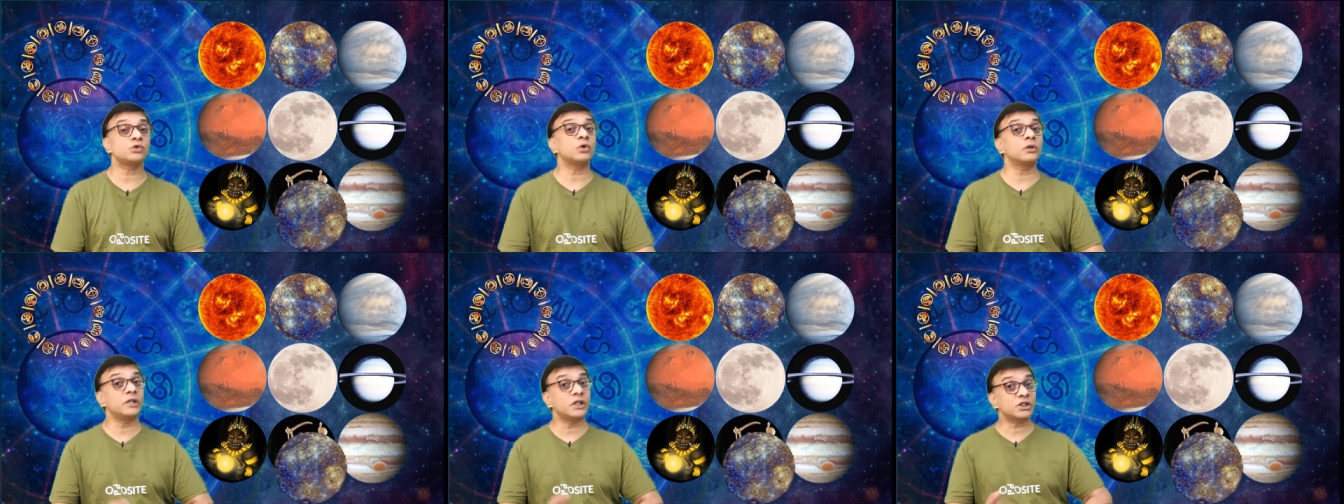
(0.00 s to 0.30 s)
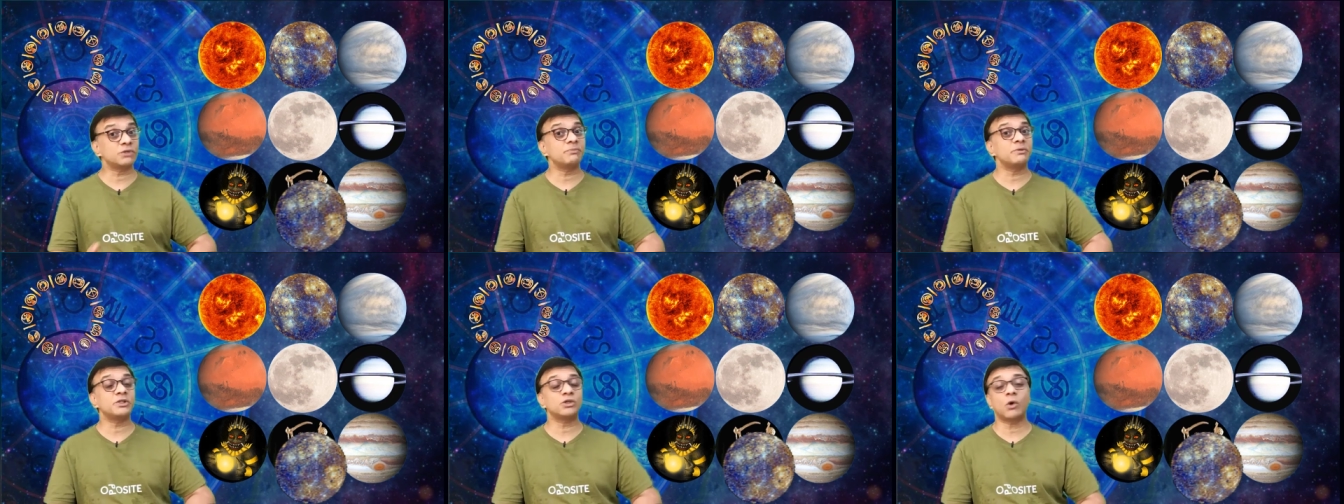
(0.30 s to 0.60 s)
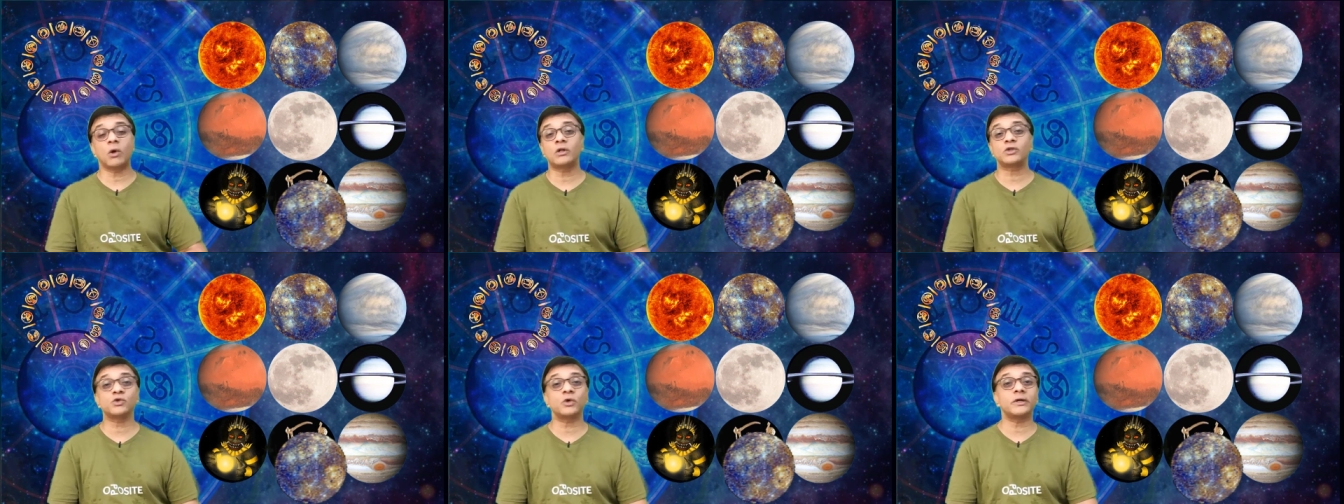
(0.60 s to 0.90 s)
So this is
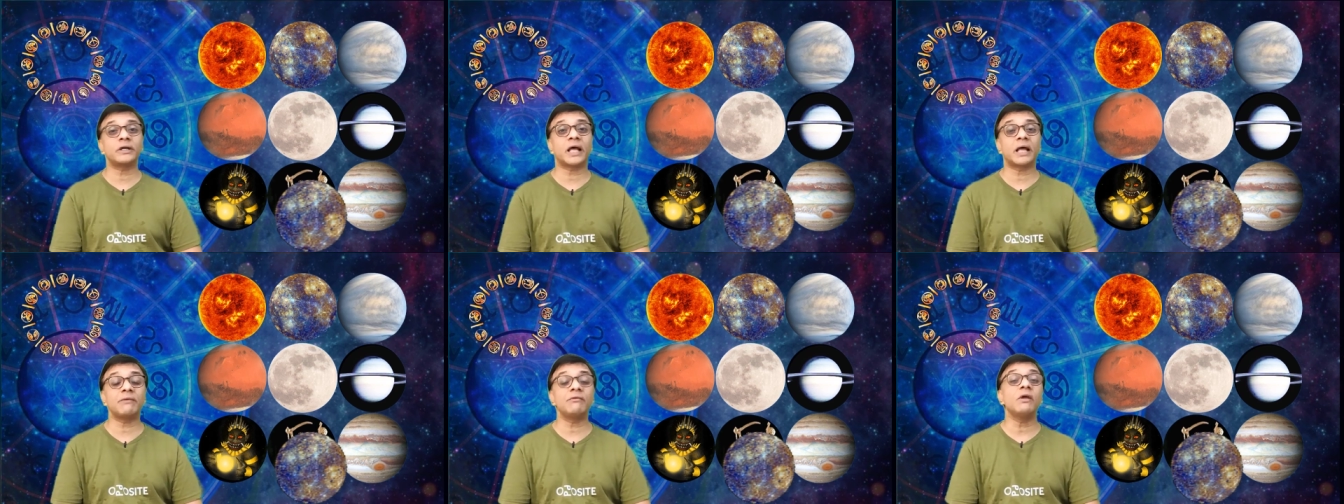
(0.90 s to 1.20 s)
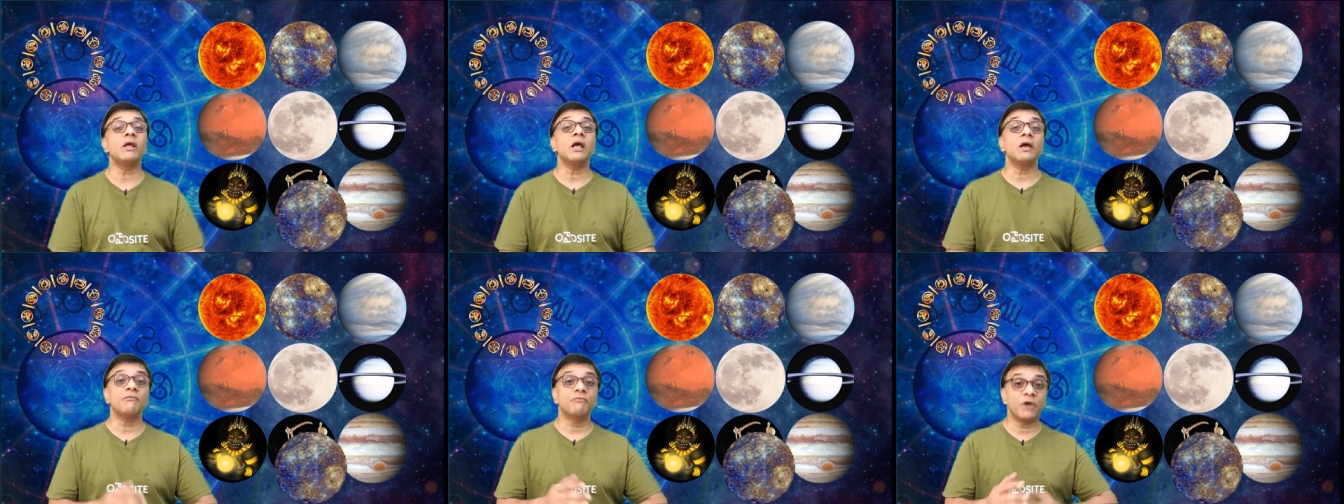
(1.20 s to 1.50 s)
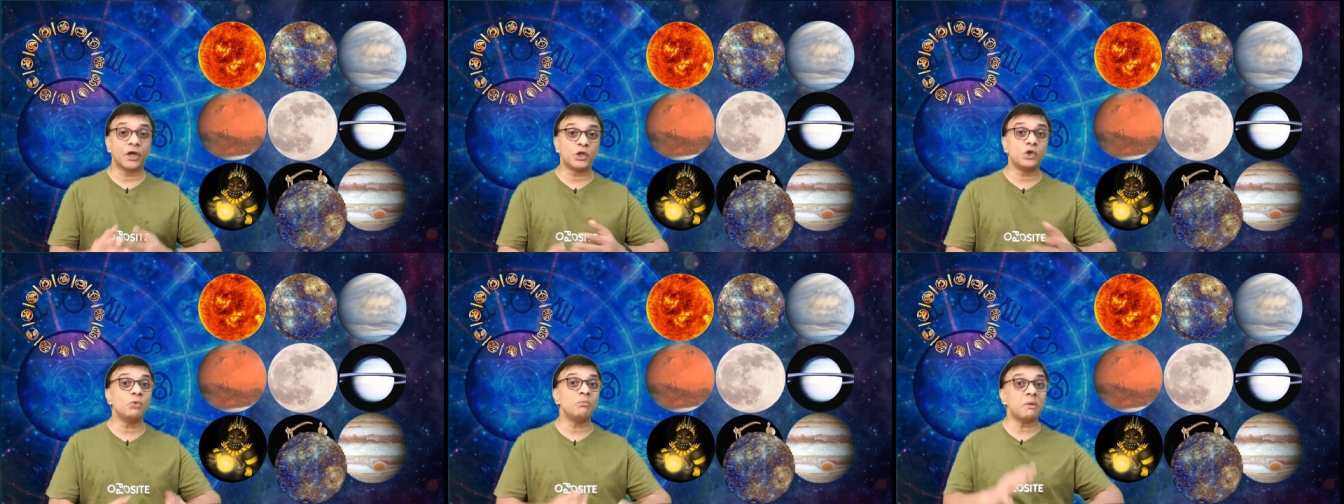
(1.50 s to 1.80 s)
also time
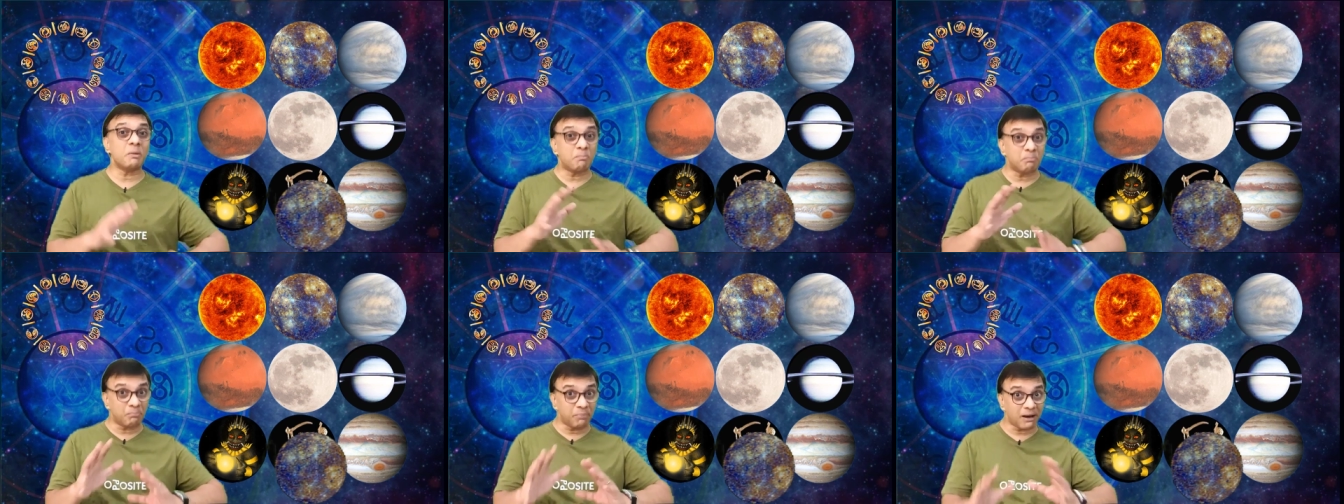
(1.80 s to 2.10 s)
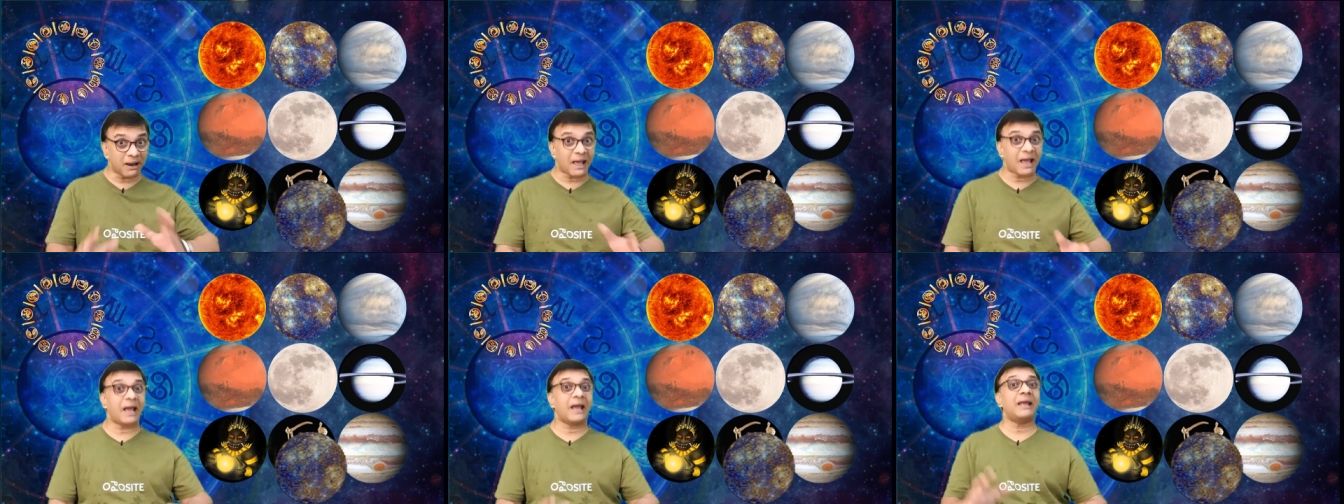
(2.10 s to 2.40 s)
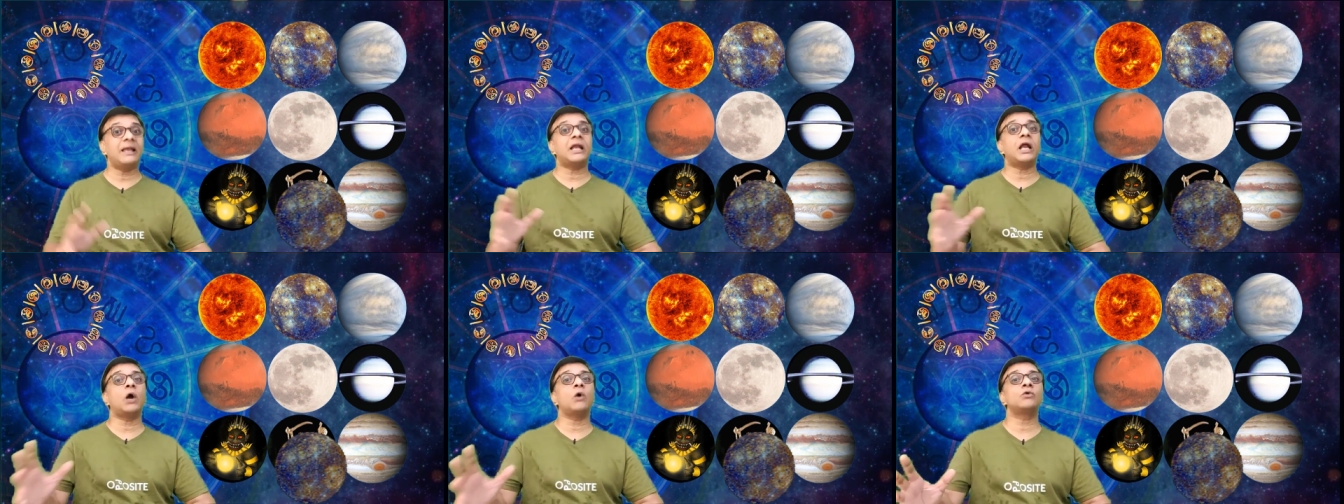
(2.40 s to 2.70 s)
where you may
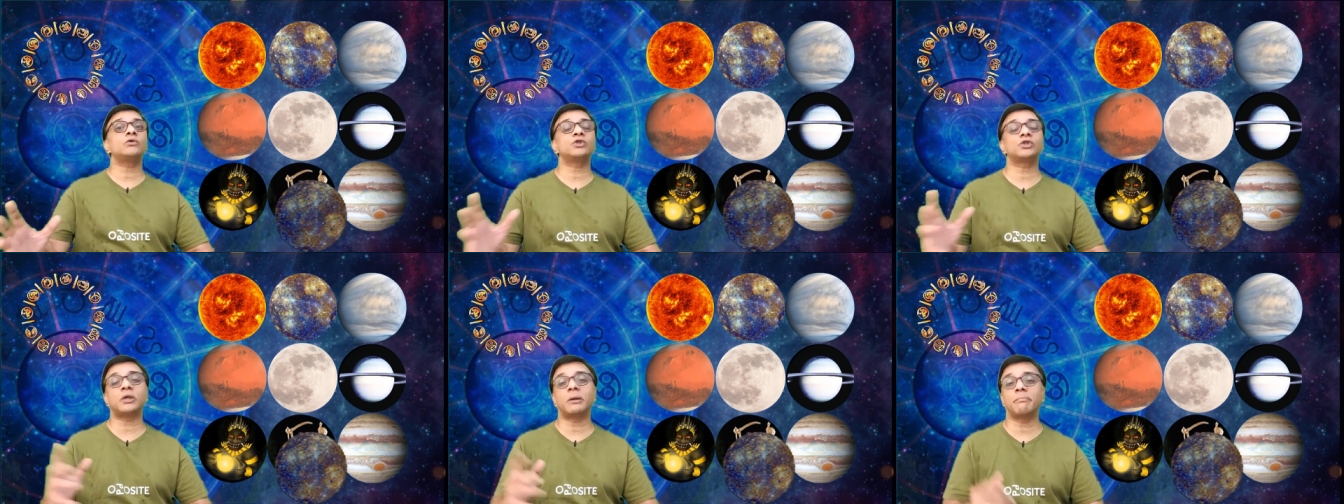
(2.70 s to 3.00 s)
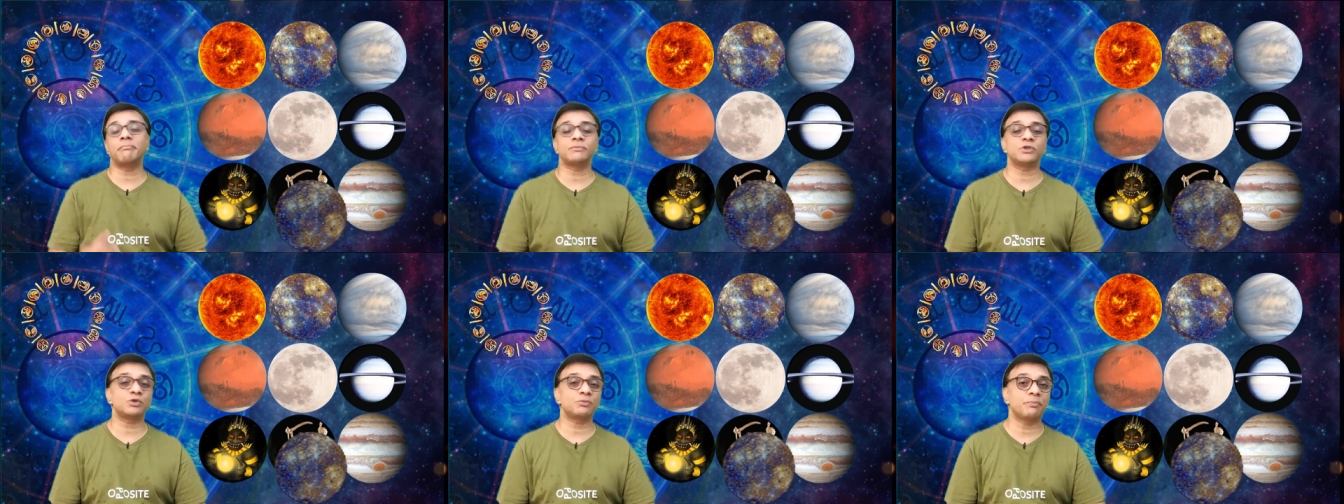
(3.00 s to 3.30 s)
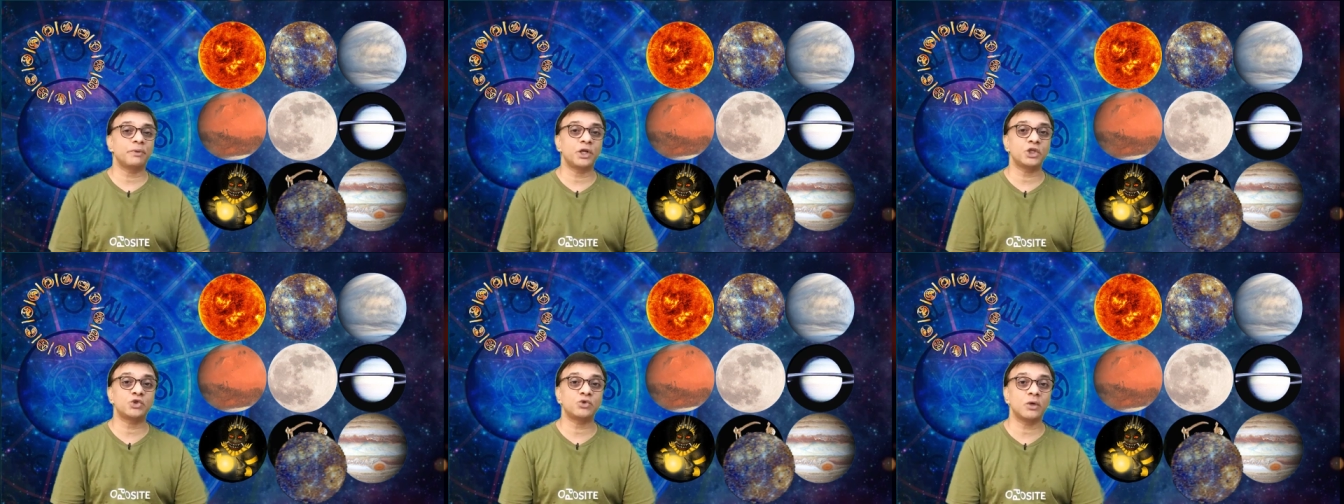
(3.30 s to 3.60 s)
plan out some
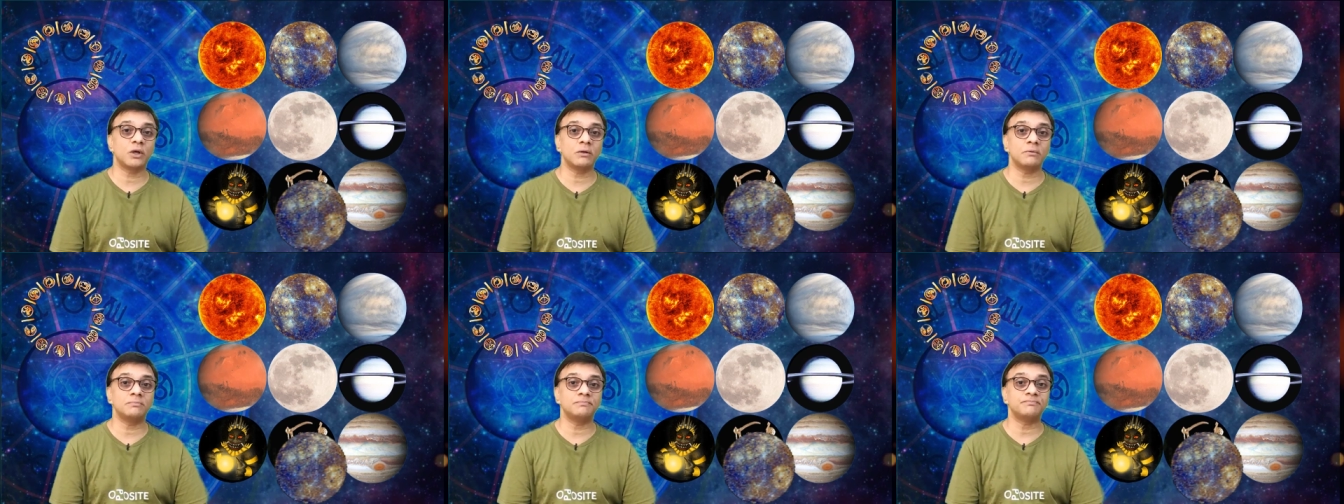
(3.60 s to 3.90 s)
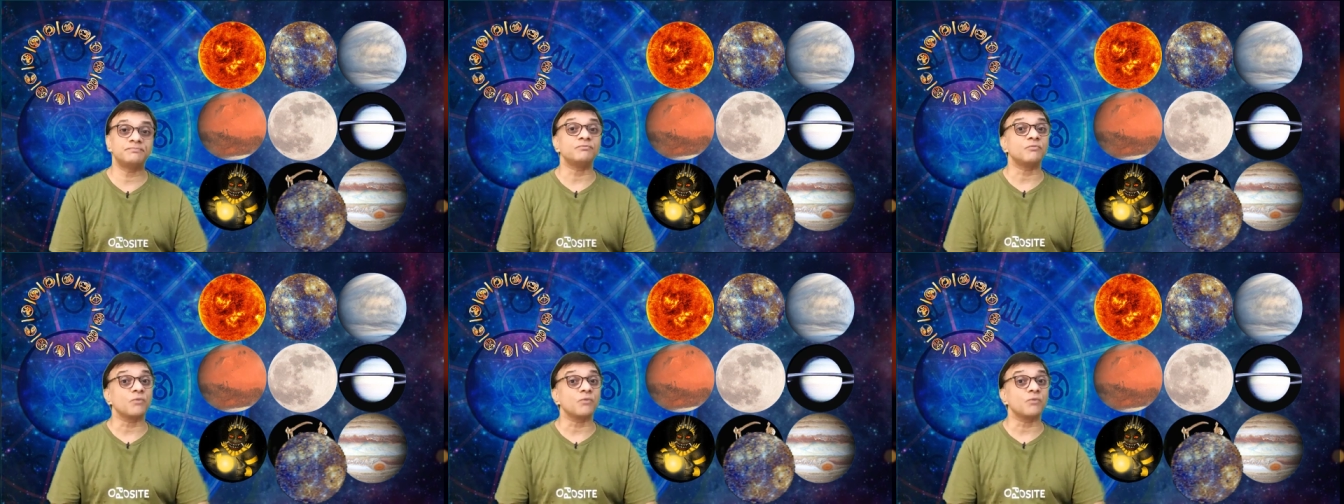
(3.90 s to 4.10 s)
spiritual